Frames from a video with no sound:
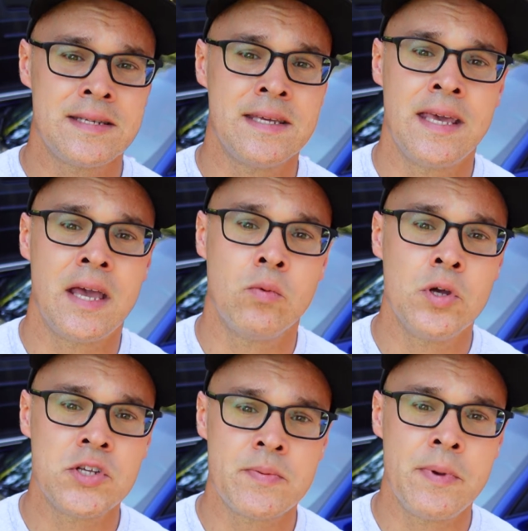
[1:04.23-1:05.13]
it can get
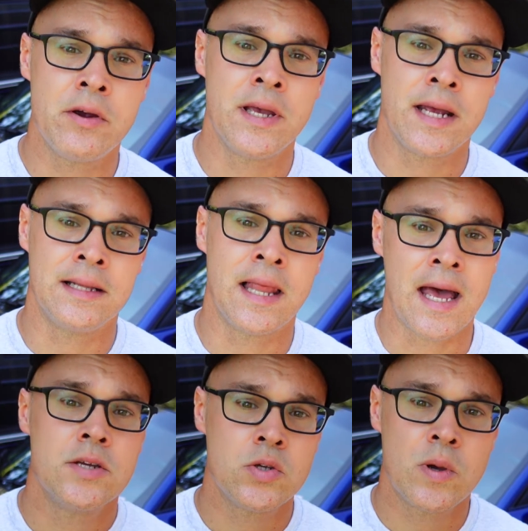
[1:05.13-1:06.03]
real smeary on
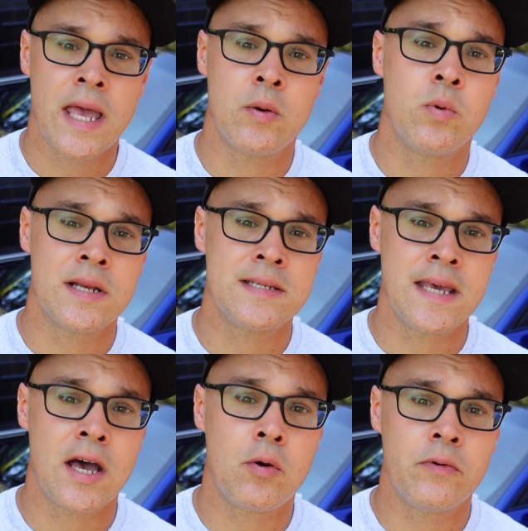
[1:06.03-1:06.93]
glass. So again, we're going to
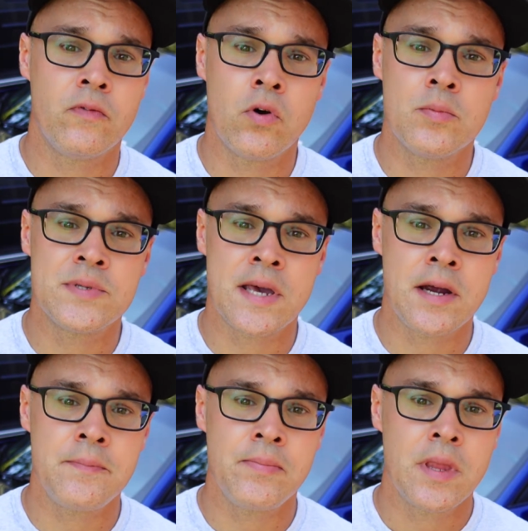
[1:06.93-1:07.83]
see how it performs
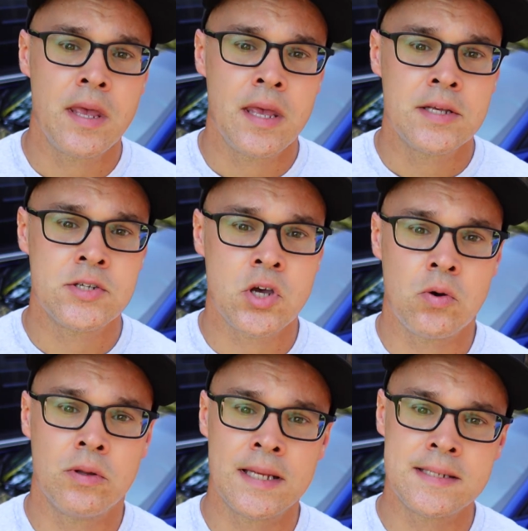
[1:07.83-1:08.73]
there.
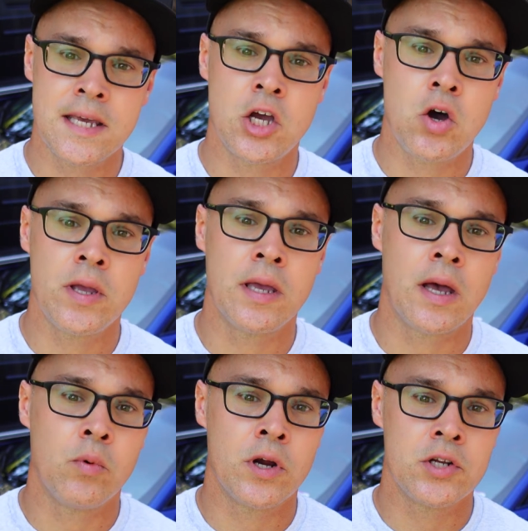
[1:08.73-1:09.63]
So let's get going.
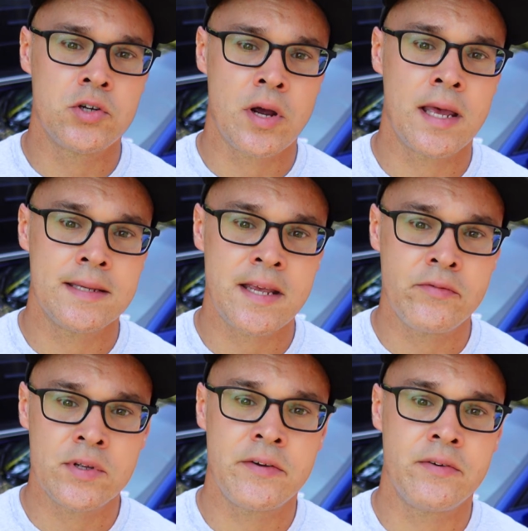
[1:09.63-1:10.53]
We're going to try
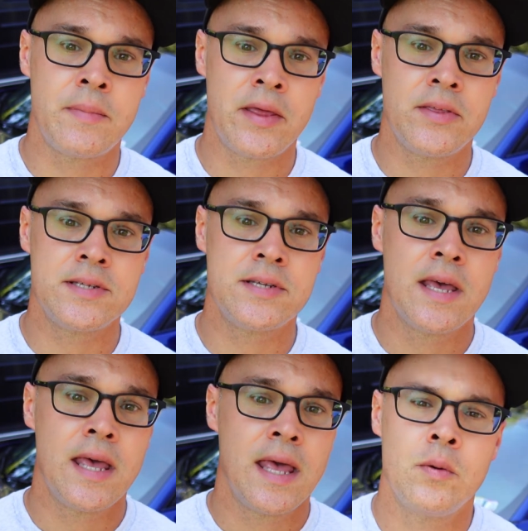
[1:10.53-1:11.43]
several different methods,
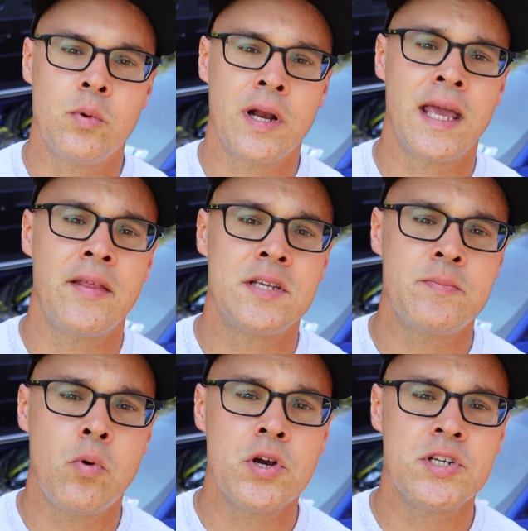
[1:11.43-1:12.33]
and we're going to get this
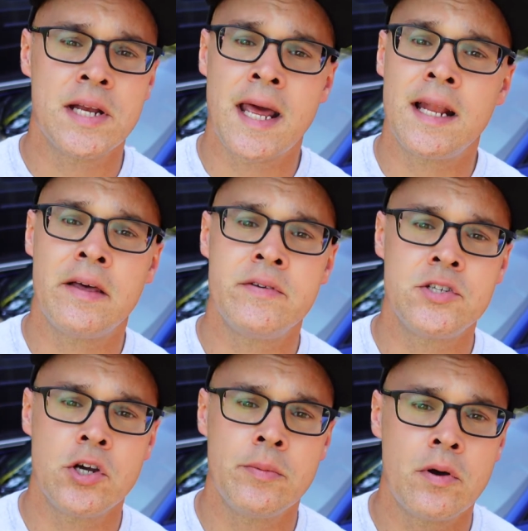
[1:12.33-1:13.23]
Porsche 911
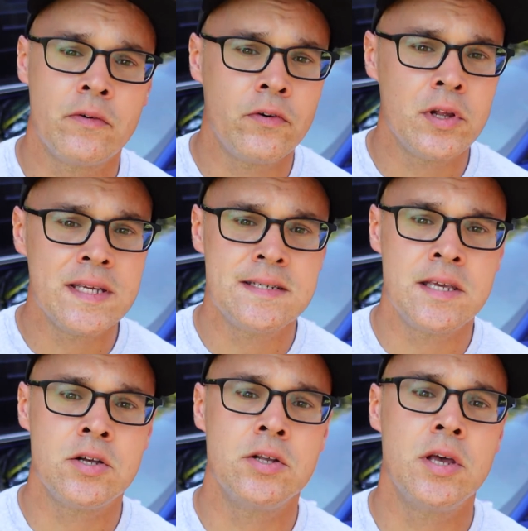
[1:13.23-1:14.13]
Turbo fully
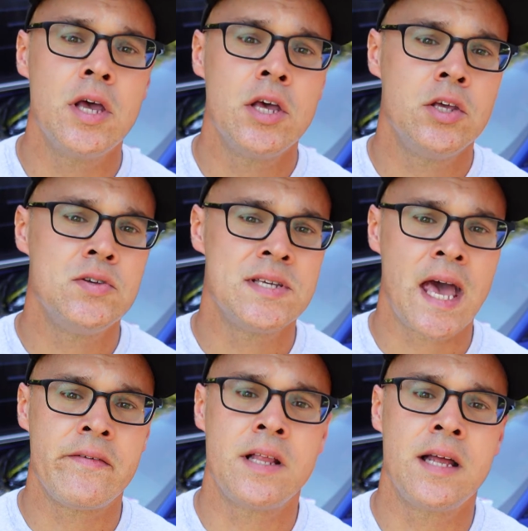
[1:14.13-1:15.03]
sealed using
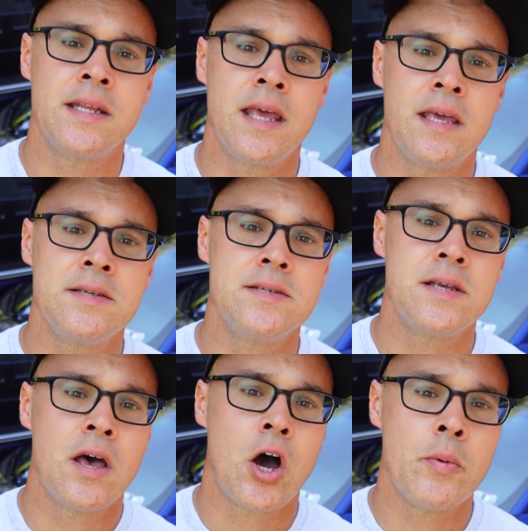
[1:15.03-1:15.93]
Avalon King's
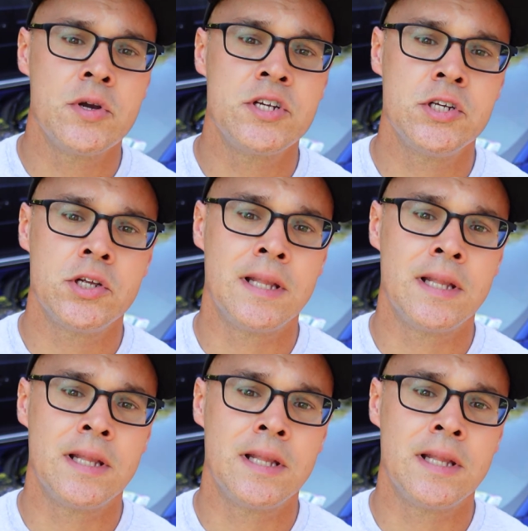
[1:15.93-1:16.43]
Armor Shield